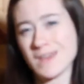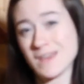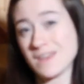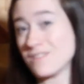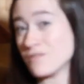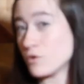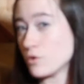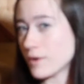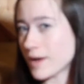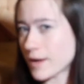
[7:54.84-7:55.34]

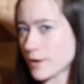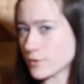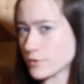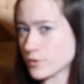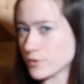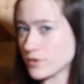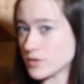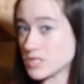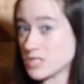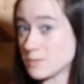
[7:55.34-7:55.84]
evil
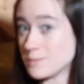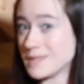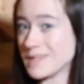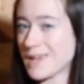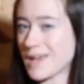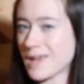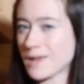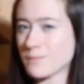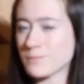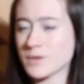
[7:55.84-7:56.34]
character that she
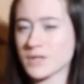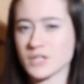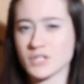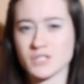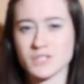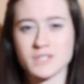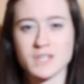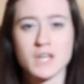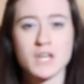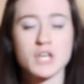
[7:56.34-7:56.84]
became
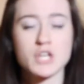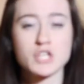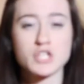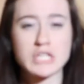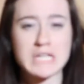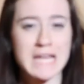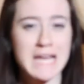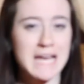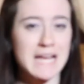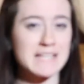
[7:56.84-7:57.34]
because
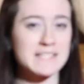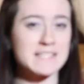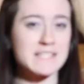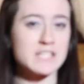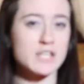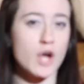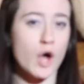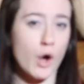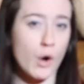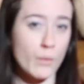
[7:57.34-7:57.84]
she
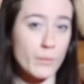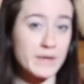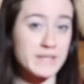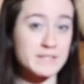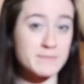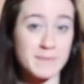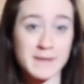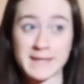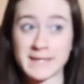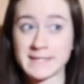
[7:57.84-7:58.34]
hasn't
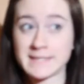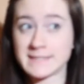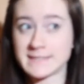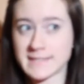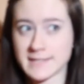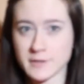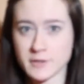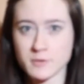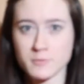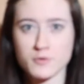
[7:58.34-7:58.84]
always been
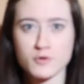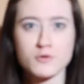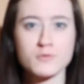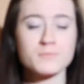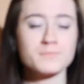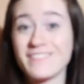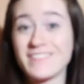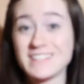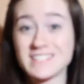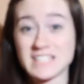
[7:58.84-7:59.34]

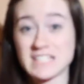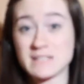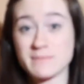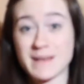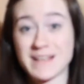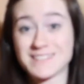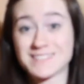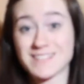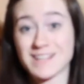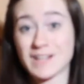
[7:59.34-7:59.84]
terrible. This is
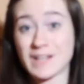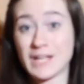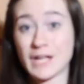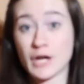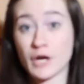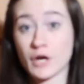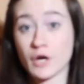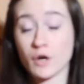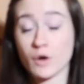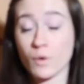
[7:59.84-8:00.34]
basically
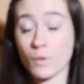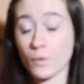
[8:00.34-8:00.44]
her